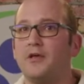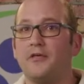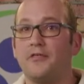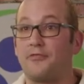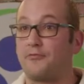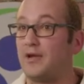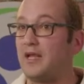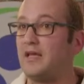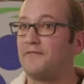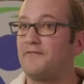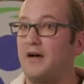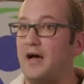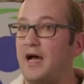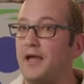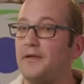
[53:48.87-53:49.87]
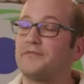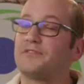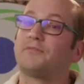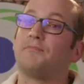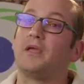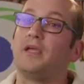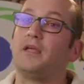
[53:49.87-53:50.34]
Three and fives
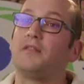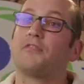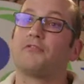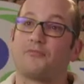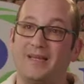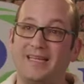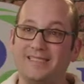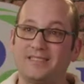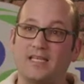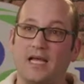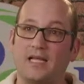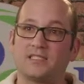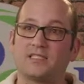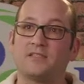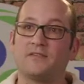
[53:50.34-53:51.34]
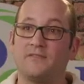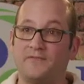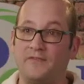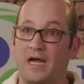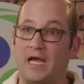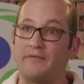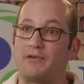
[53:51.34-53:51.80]
mean three sets,
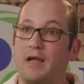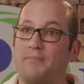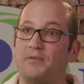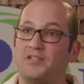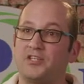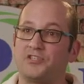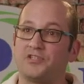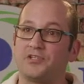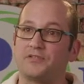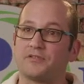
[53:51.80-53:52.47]
five repetitions.